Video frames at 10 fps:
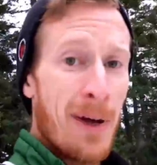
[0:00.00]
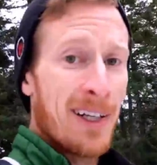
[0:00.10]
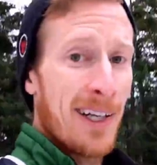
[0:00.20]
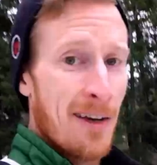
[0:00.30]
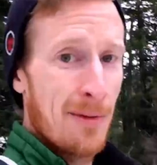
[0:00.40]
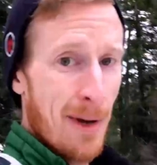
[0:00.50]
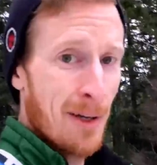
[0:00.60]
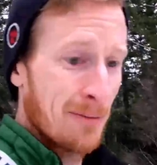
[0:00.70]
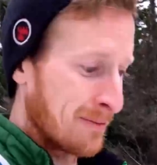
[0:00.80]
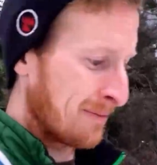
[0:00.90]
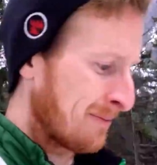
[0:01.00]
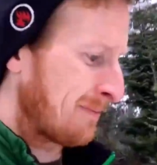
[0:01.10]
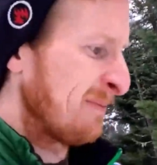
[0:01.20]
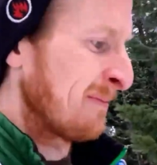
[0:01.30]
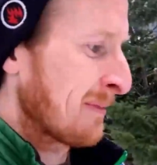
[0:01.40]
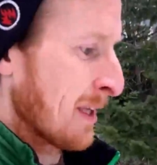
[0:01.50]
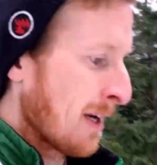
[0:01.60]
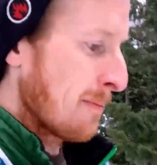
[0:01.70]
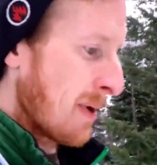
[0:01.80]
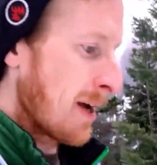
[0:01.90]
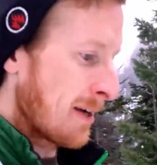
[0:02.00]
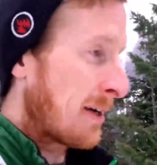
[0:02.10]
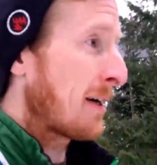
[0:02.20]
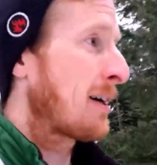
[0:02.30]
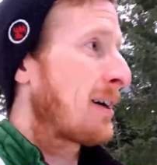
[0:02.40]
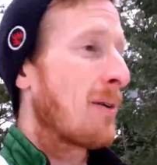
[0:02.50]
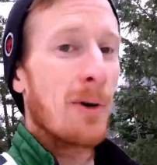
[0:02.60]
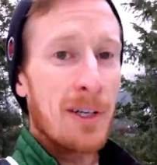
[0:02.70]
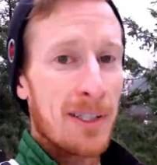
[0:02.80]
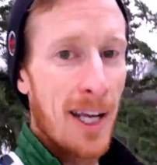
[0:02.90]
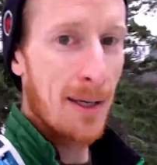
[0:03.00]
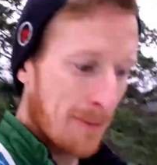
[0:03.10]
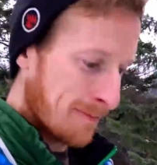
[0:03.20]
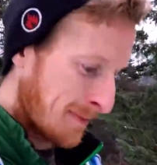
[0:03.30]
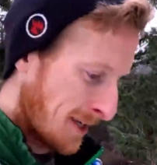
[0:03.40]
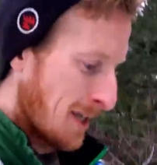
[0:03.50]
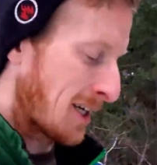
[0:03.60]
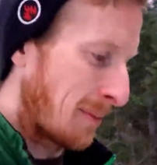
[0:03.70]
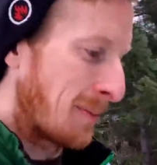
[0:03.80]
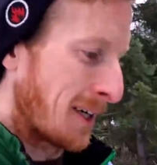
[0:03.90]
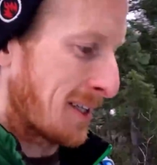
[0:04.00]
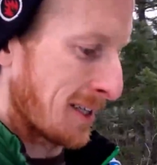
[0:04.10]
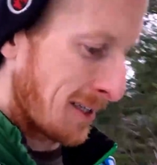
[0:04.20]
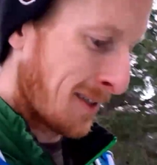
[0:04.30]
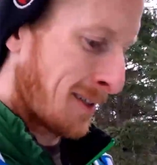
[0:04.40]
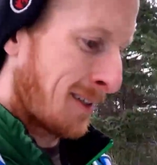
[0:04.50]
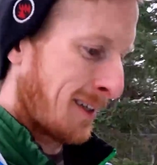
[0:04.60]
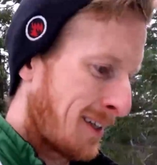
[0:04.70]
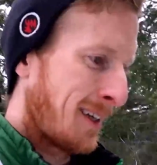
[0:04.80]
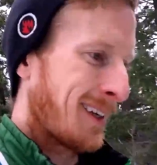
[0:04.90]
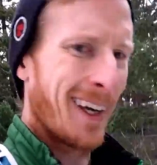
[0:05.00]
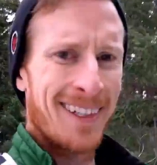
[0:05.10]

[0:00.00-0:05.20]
back down the mountain. But I wanted to take a couple minutes and kind